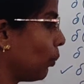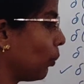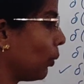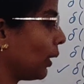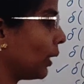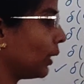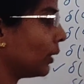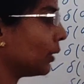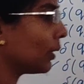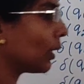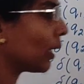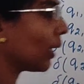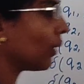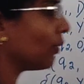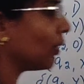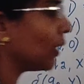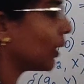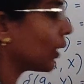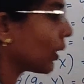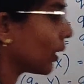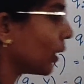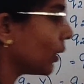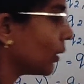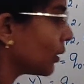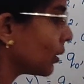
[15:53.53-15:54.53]
Y. Travel
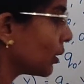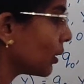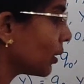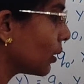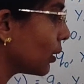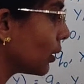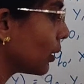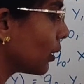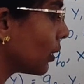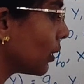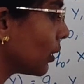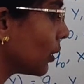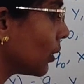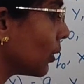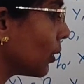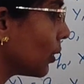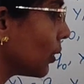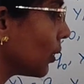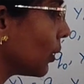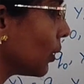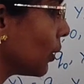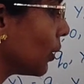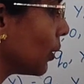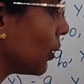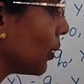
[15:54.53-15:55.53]
right.
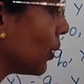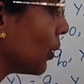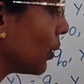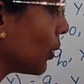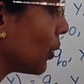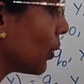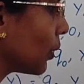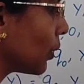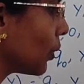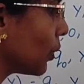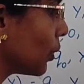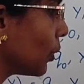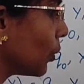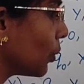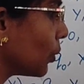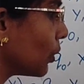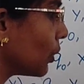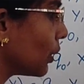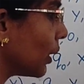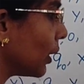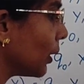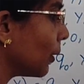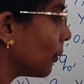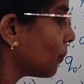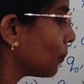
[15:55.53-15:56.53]

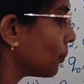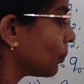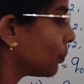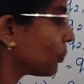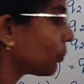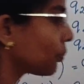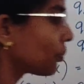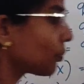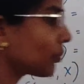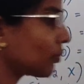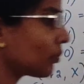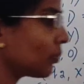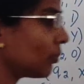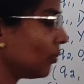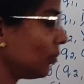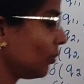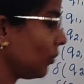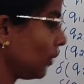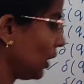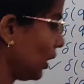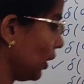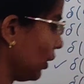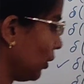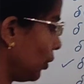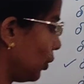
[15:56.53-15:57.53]
Q3.
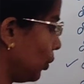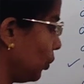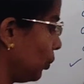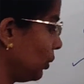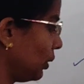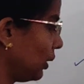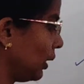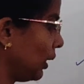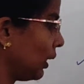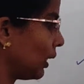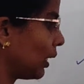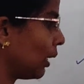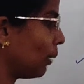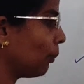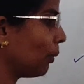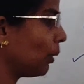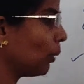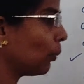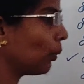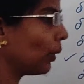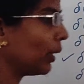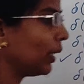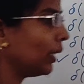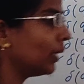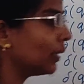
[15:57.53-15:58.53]
Q3 comma
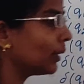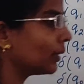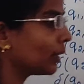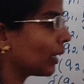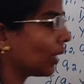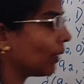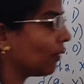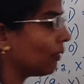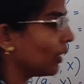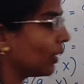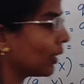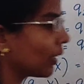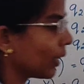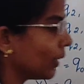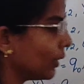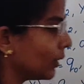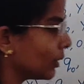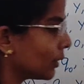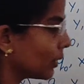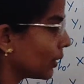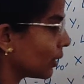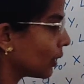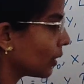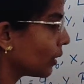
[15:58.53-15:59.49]
Y. Travel right.